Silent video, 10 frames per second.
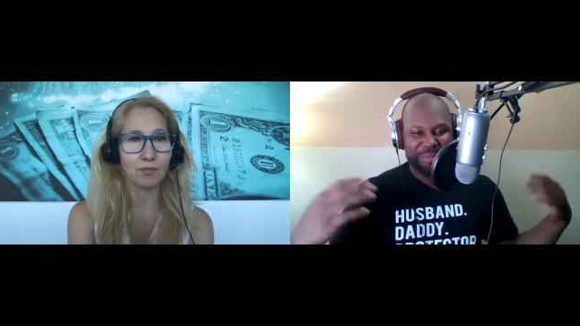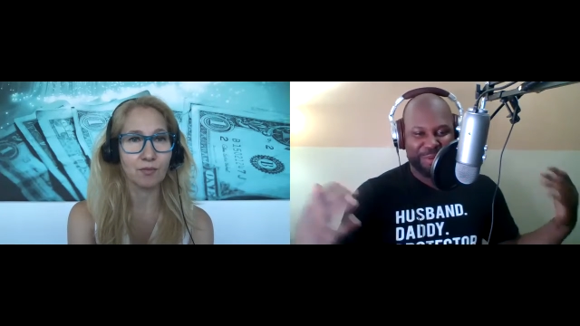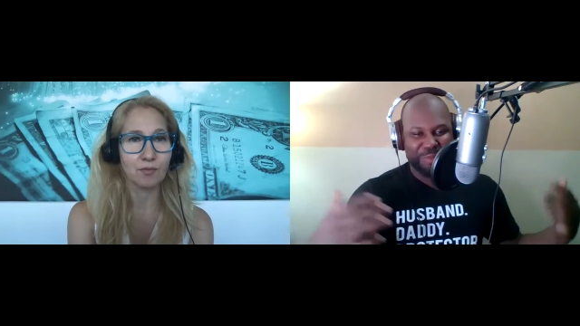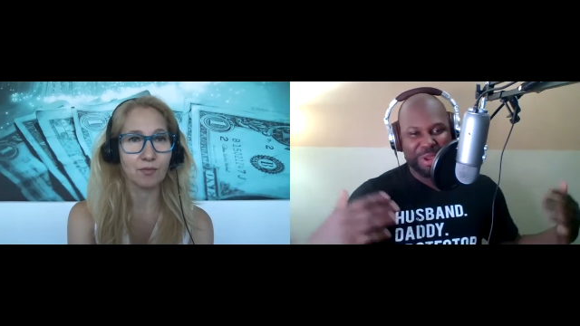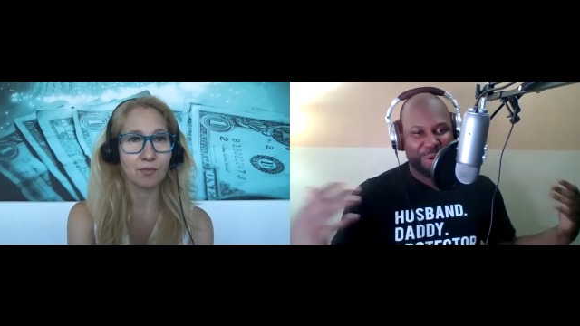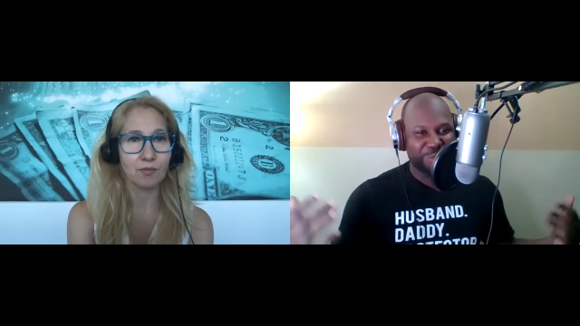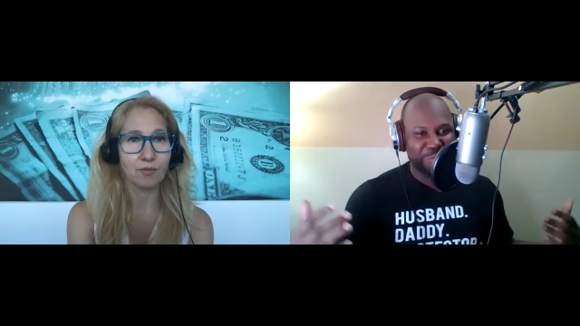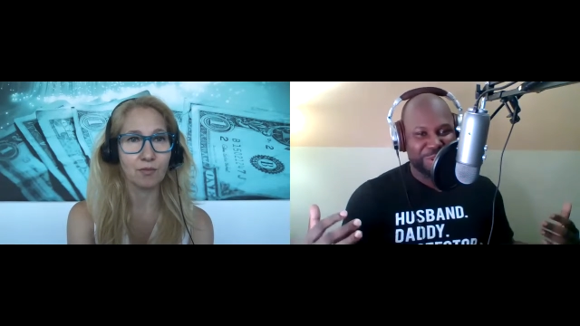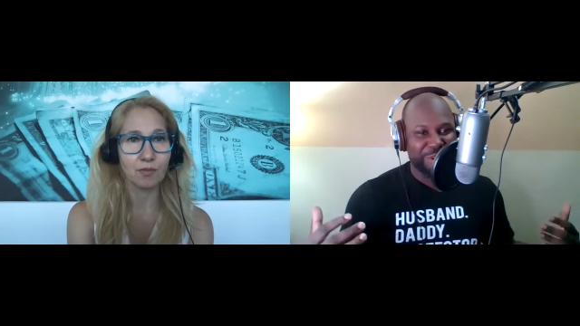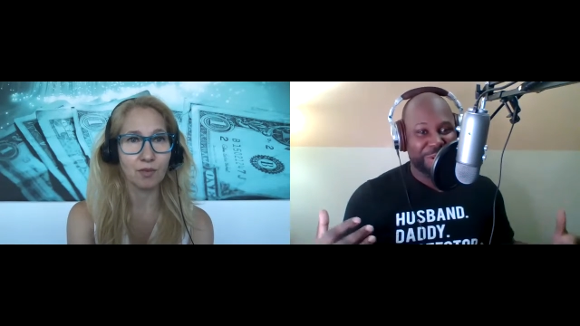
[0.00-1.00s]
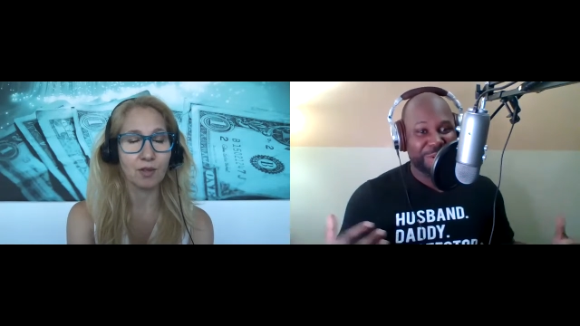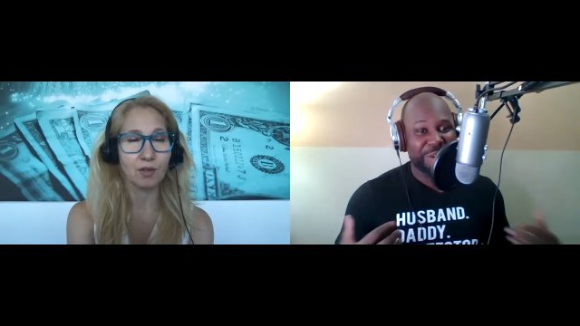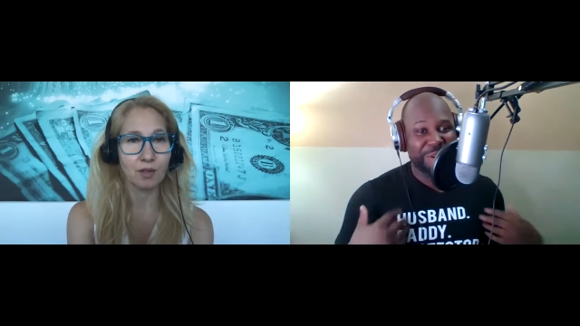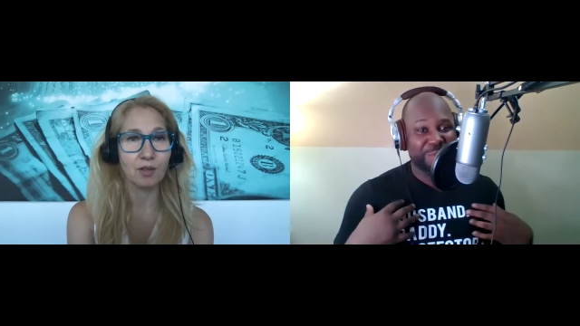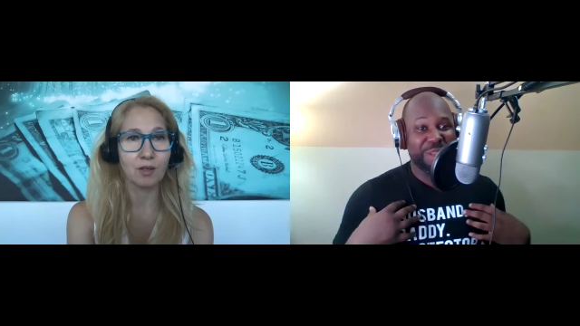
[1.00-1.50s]
Speaker 1: you know we are what we are
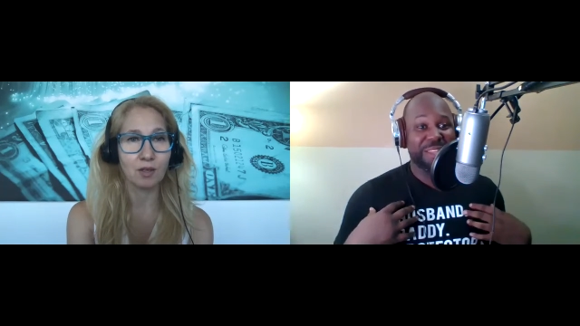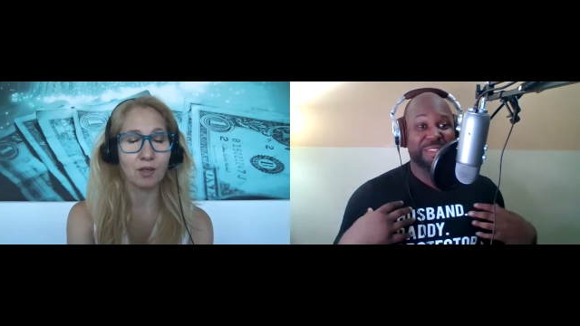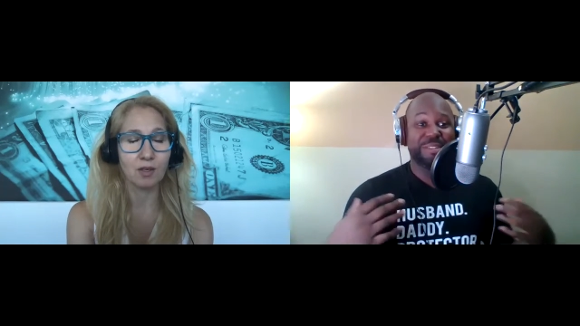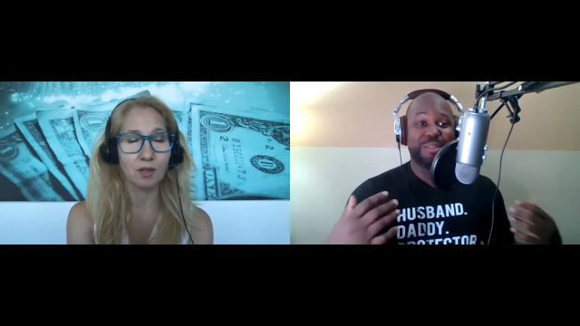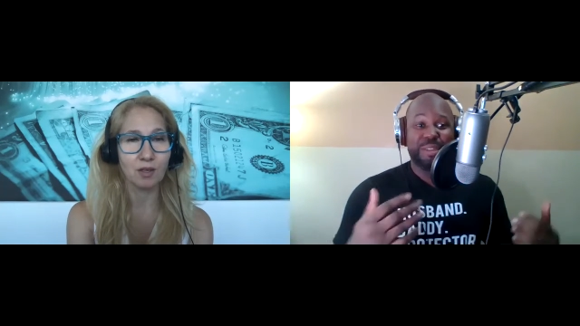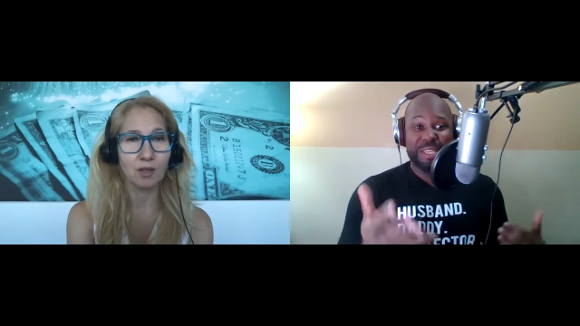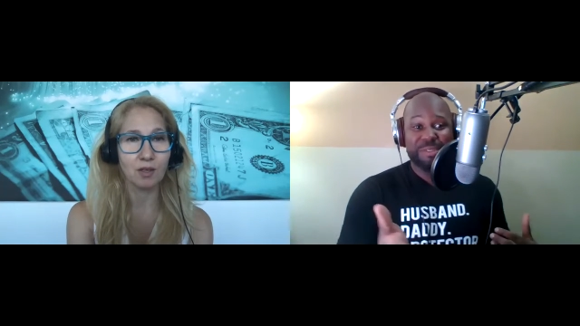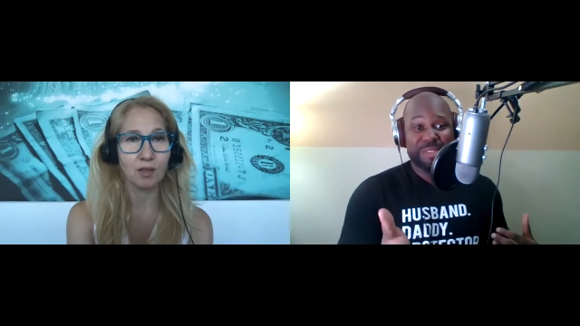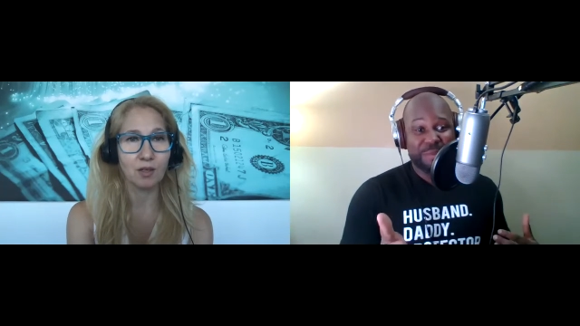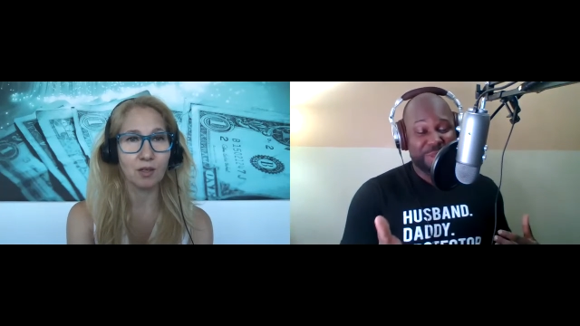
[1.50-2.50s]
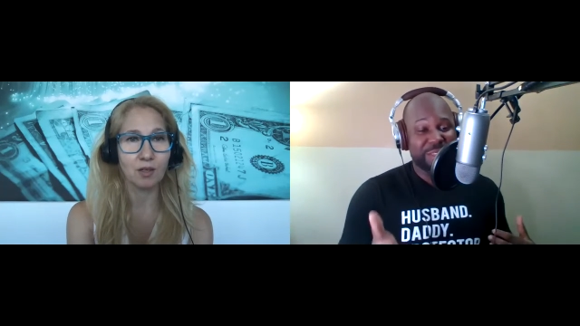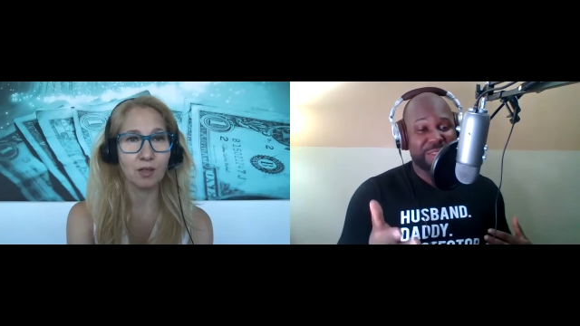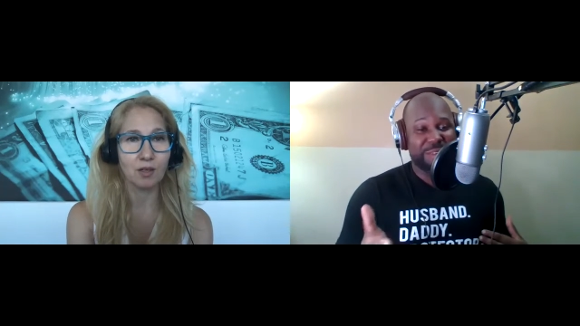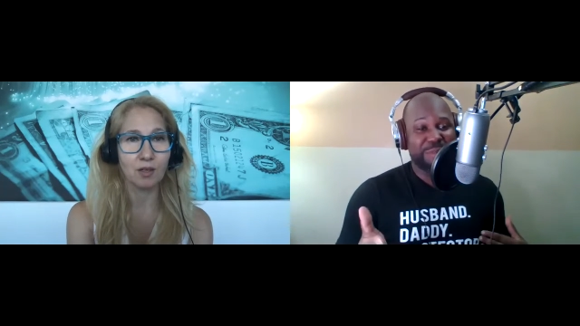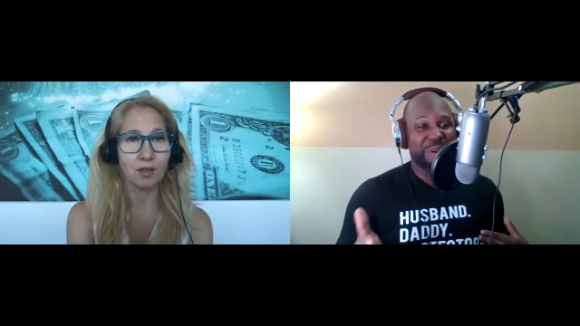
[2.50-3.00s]
we like to like you said we like to
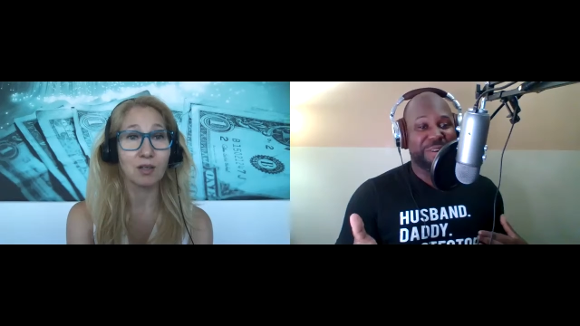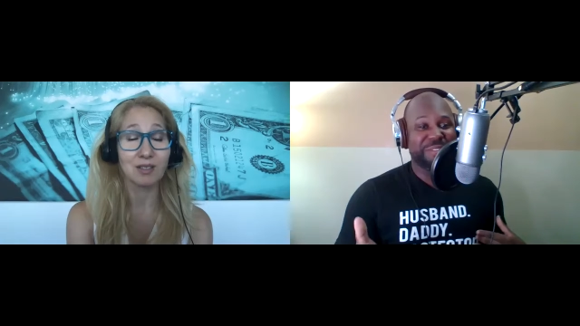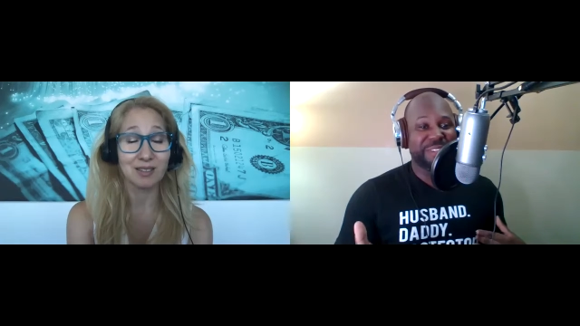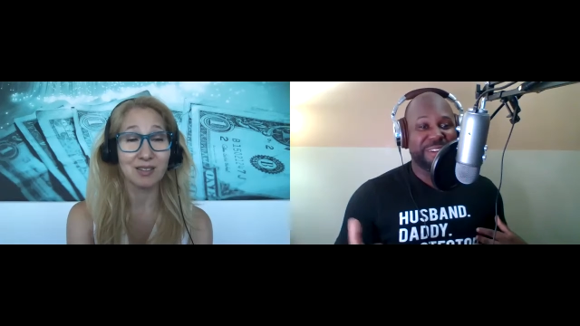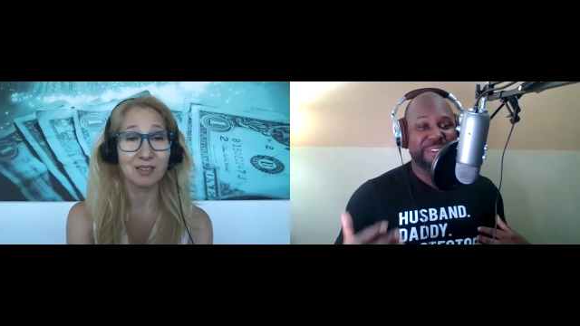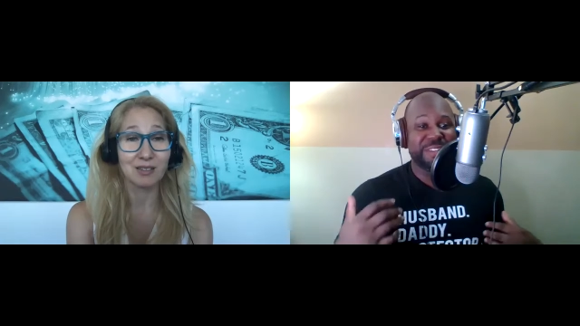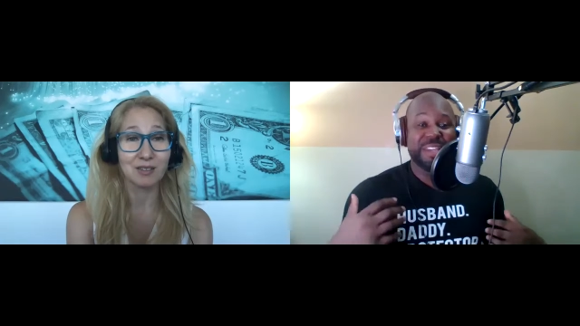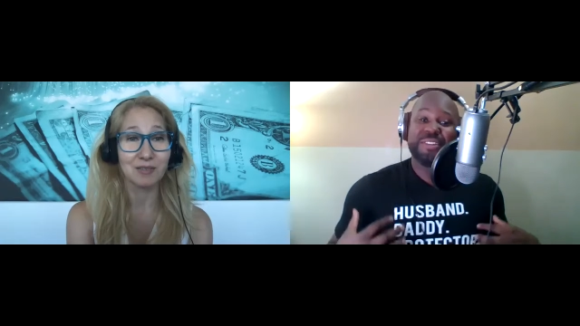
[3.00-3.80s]
talk about ourselves